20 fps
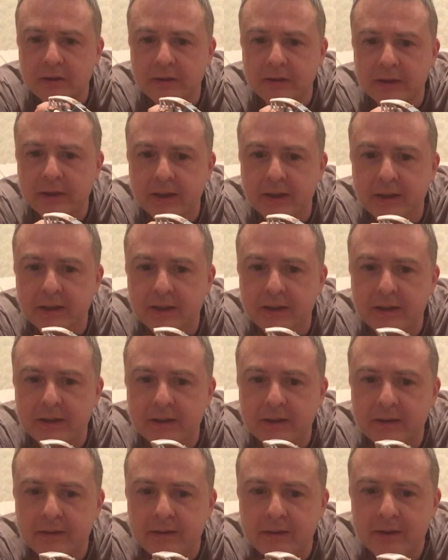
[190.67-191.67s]
Yeah.
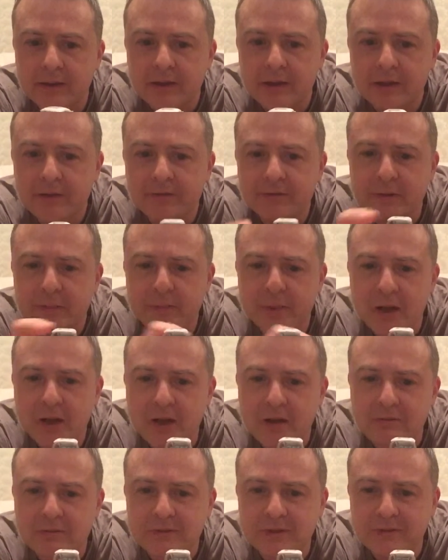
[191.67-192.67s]
For a
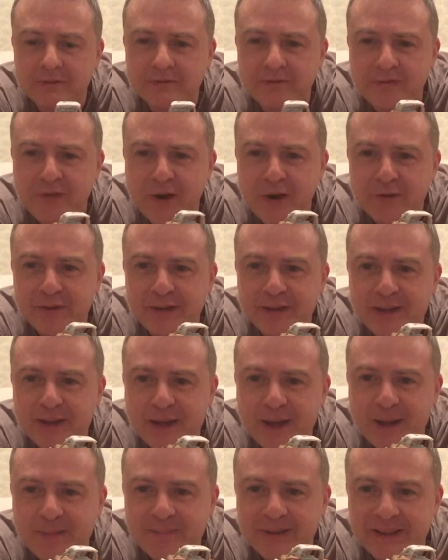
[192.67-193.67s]
pound, very
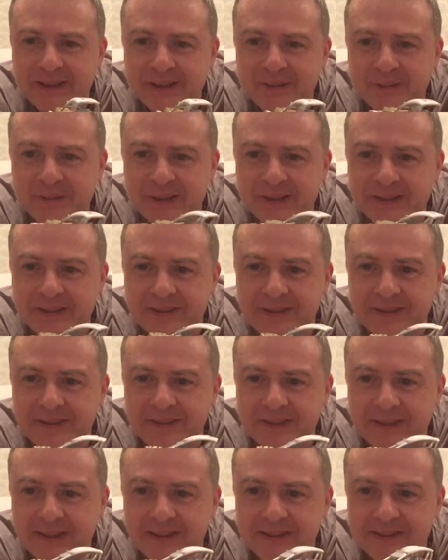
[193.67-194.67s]
happy with
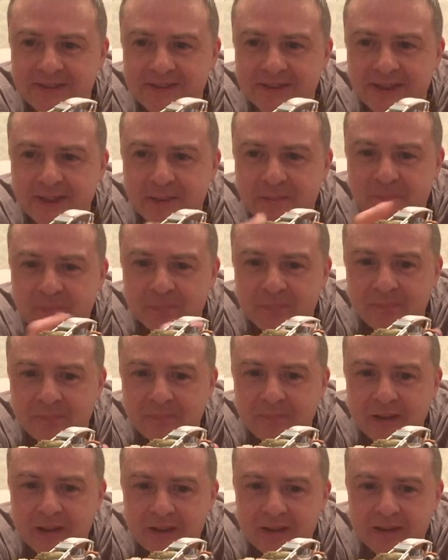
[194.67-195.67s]
this.
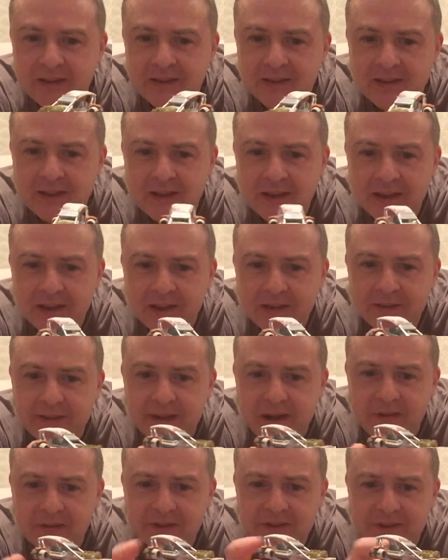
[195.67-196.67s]

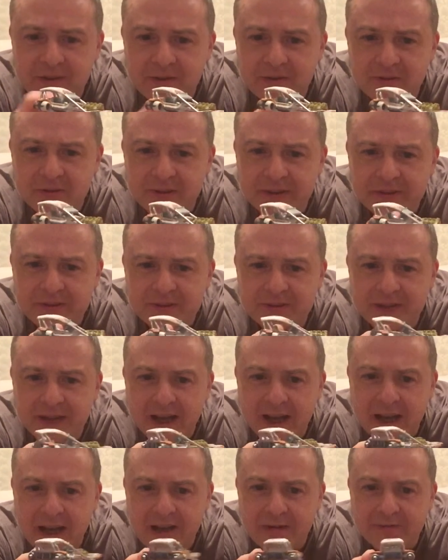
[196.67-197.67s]
They also used to
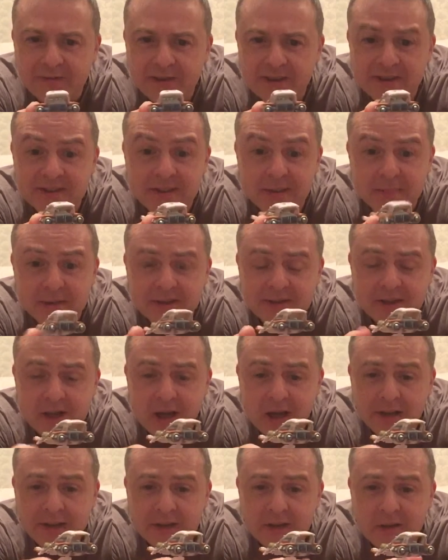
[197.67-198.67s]
have the
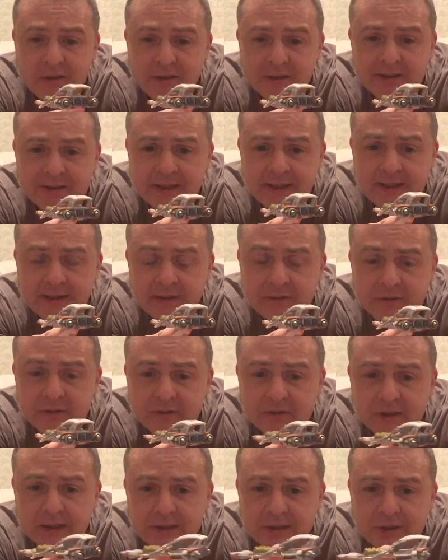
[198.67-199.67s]
scimitar, you know, the Sith
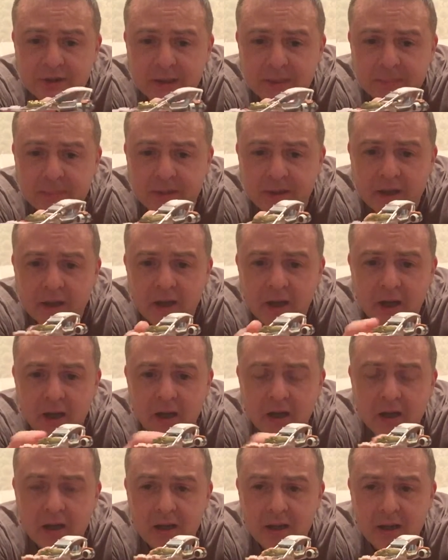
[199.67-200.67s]
infiltrator ship,
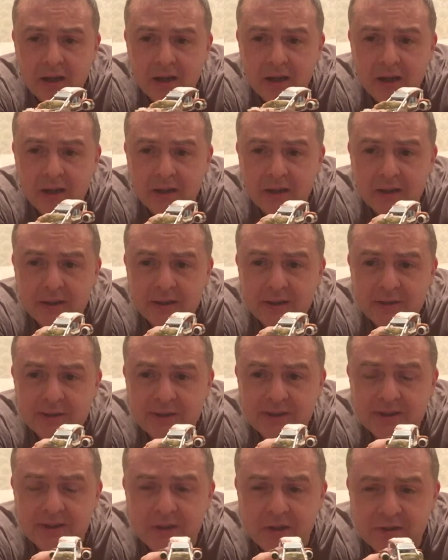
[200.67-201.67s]
uh, uh,
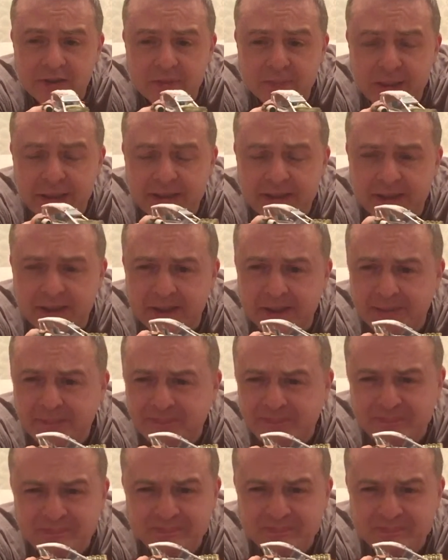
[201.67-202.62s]
snow speeder,